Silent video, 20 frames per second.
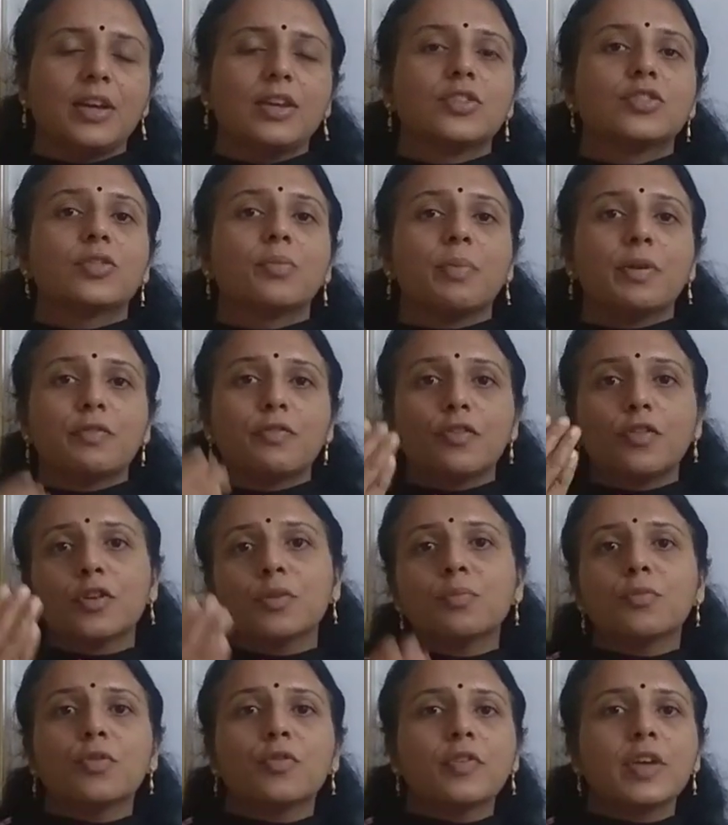So before
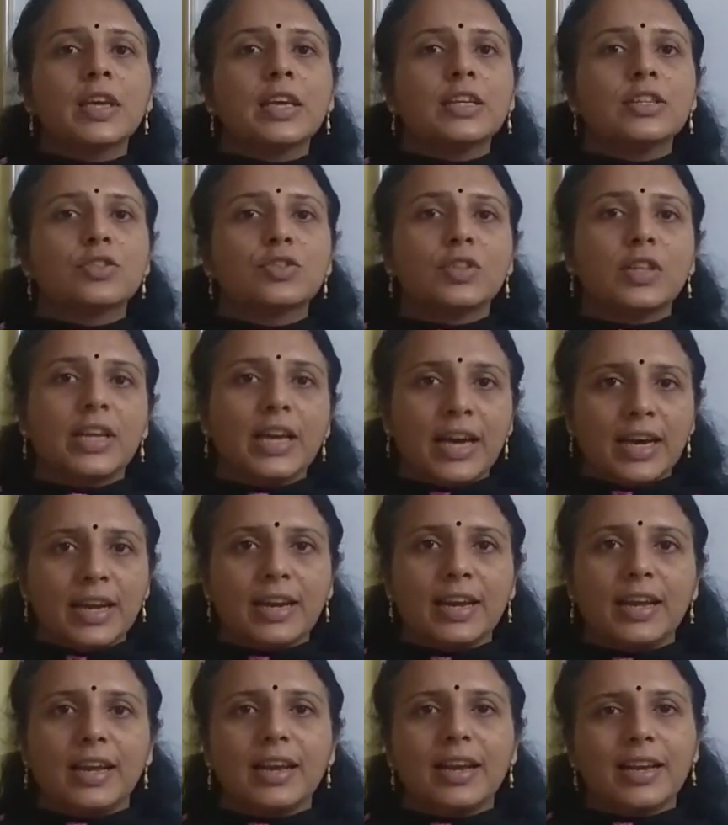moving into the array,